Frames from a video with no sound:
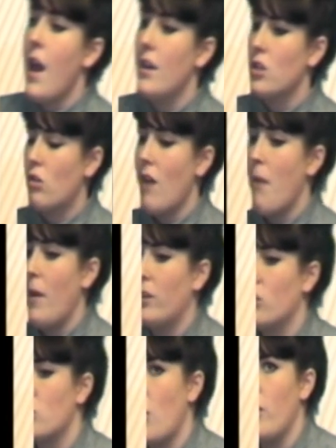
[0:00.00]
it's a great way
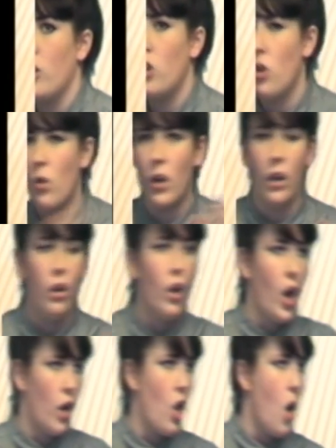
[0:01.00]
to show that you can
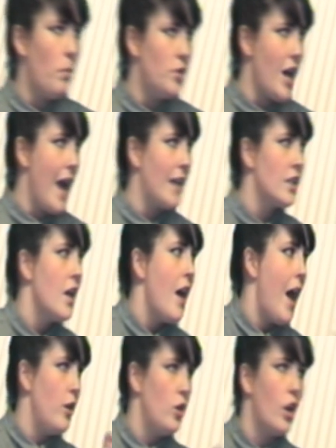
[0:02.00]
look at an object
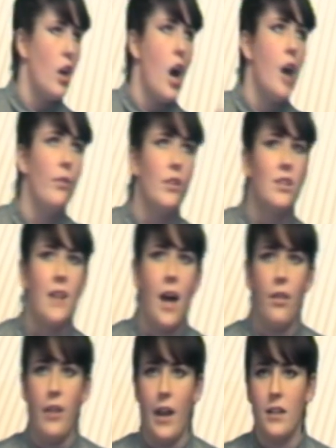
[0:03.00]
and you can
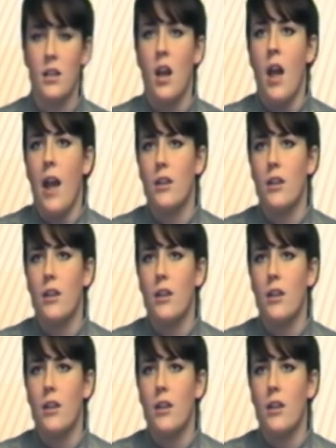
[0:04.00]
understand things.